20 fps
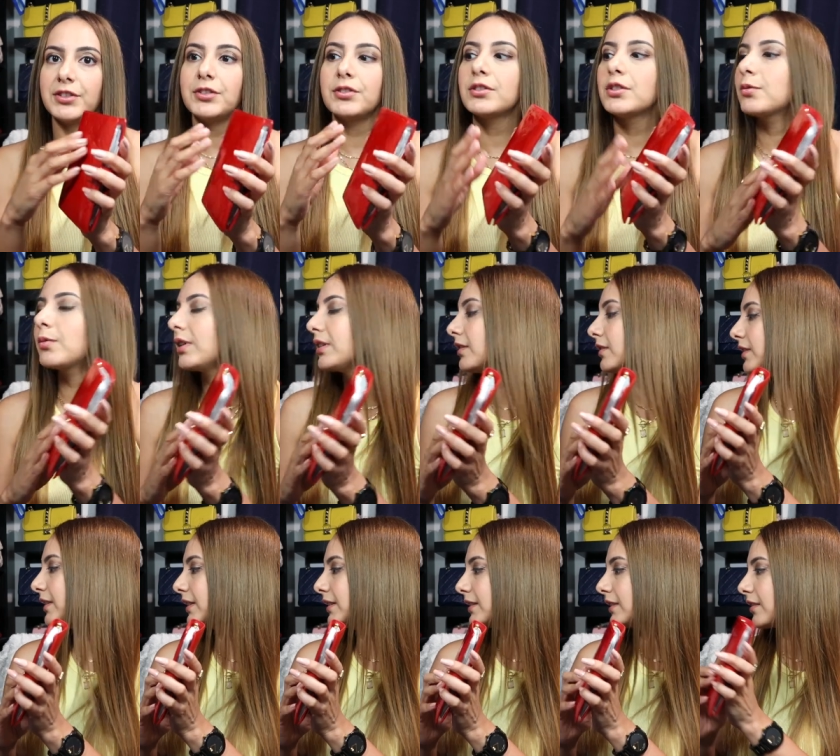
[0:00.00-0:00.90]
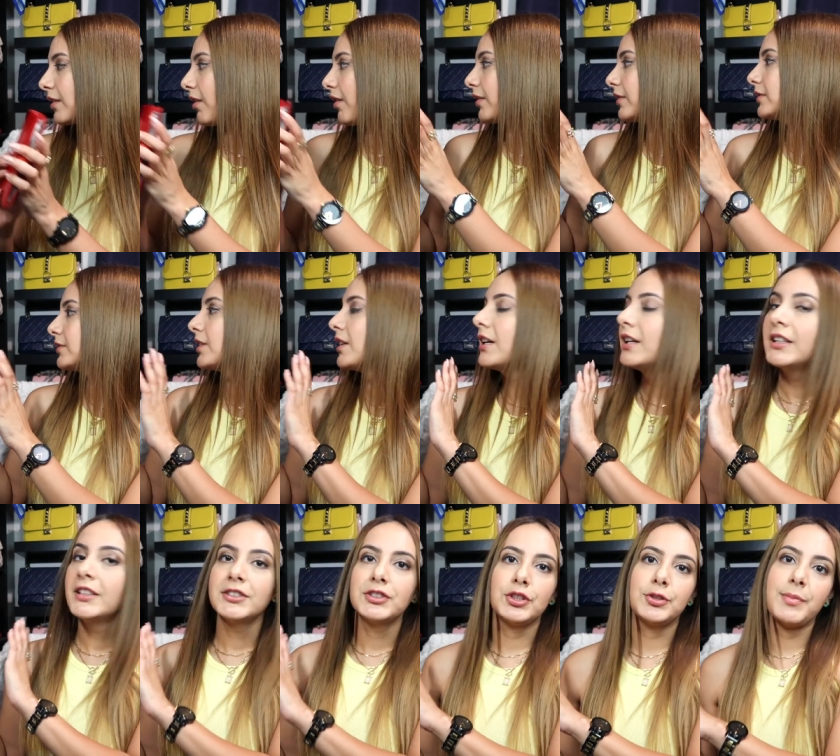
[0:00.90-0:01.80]
You don't want to lean it on
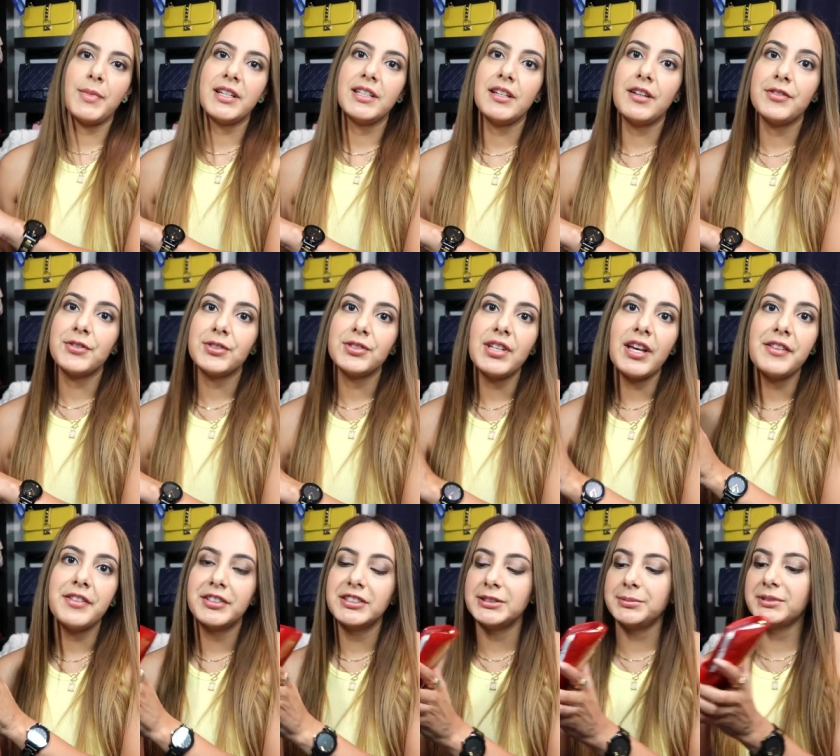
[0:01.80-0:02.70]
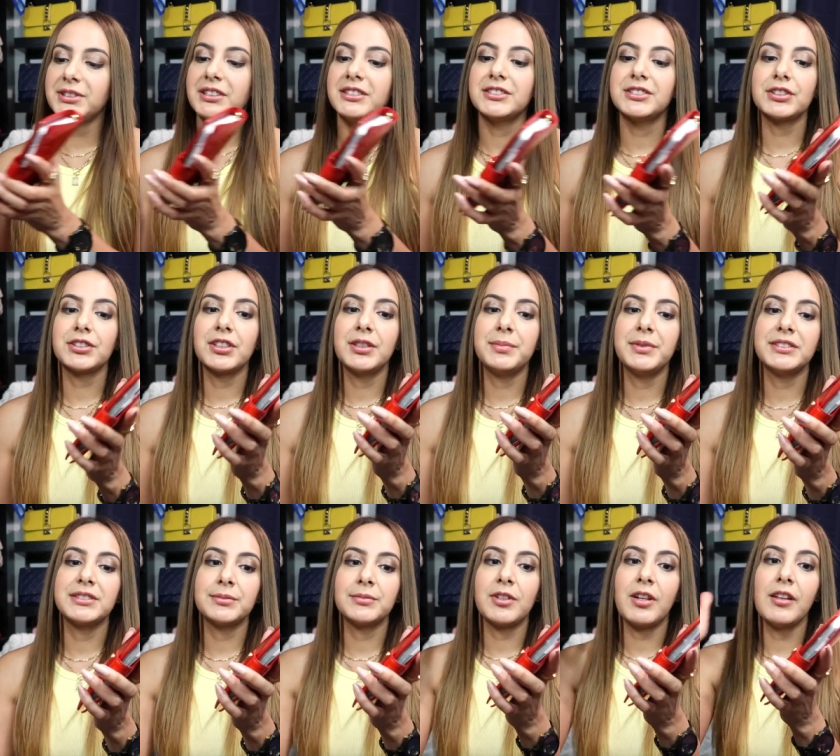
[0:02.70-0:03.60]
too many other leathers, because there could be
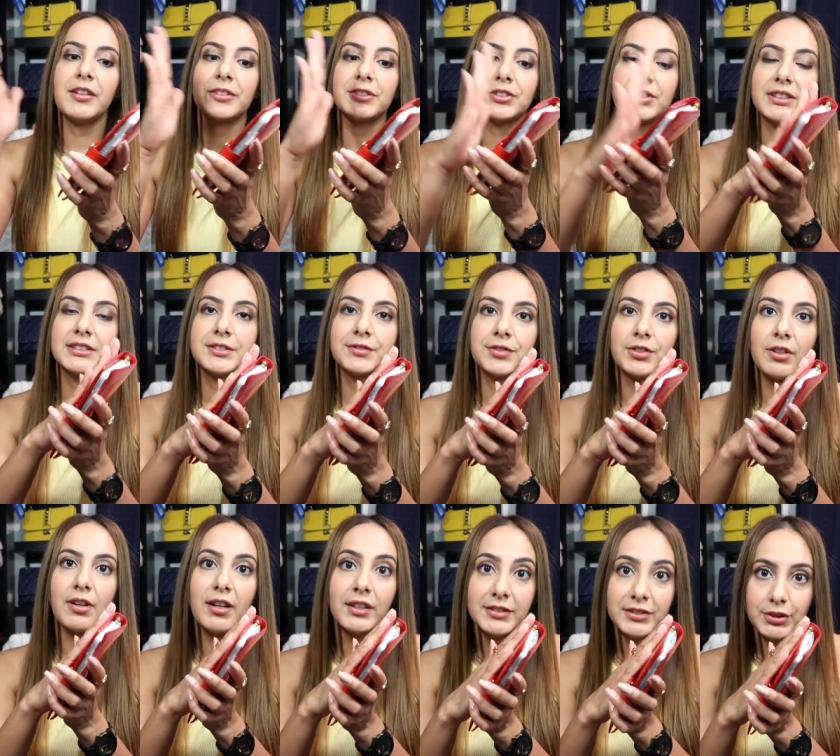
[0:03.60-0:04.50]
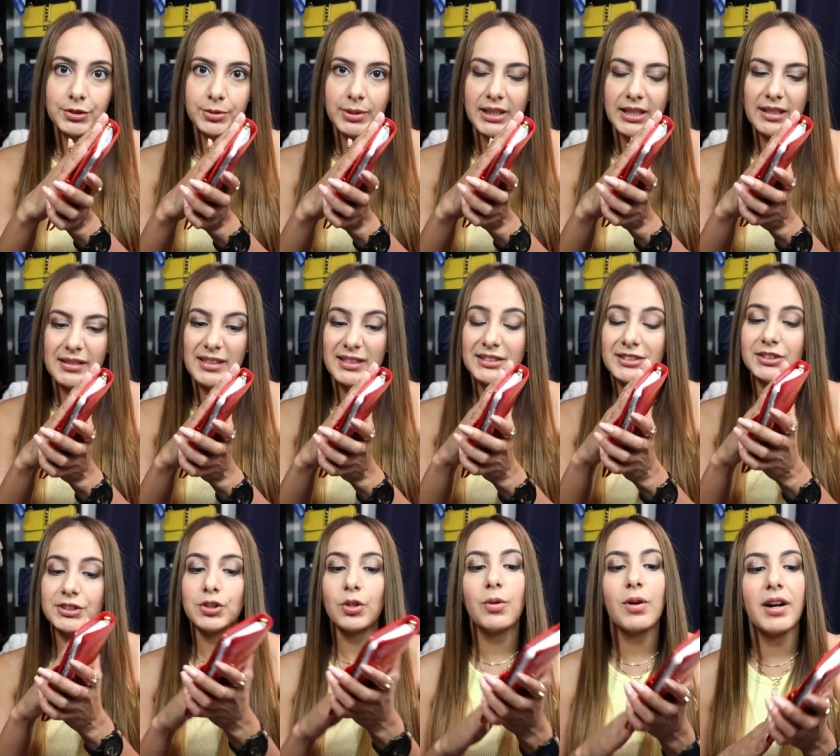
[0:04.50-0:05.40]
some color transfer onto it, and then
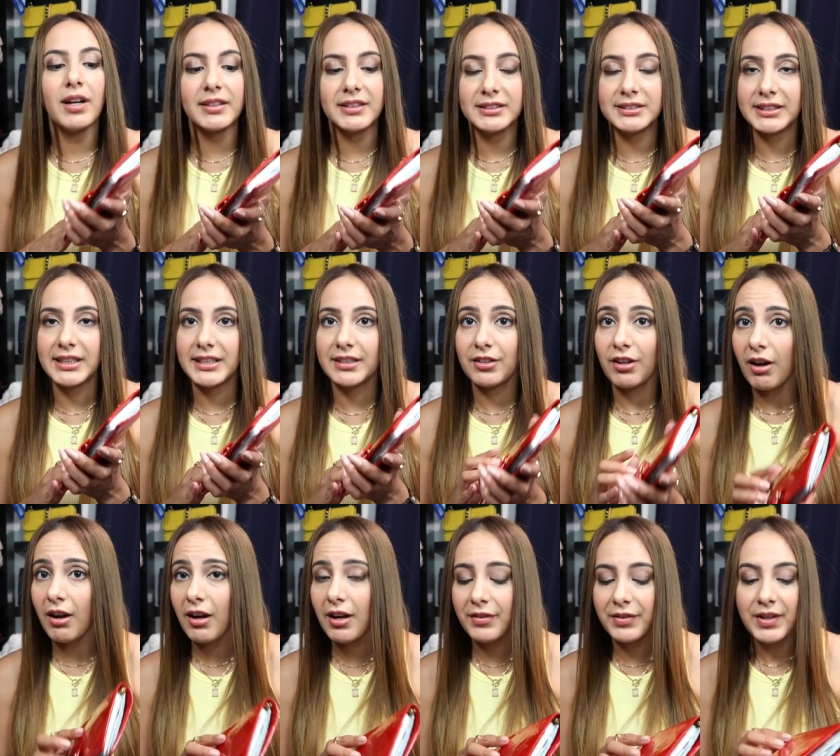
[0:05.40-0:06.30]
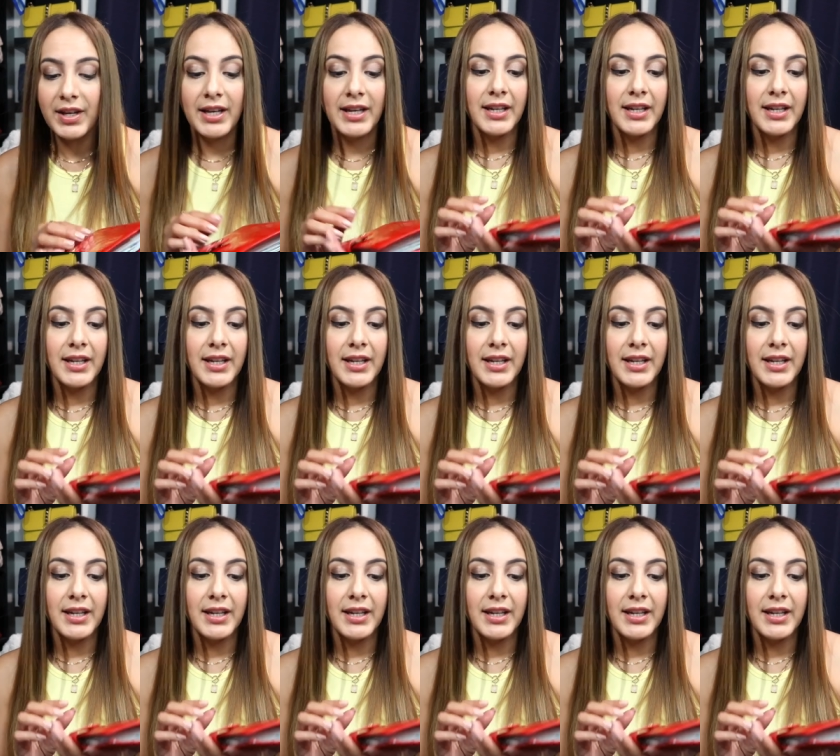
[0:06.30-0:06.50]
it's so hard to take off.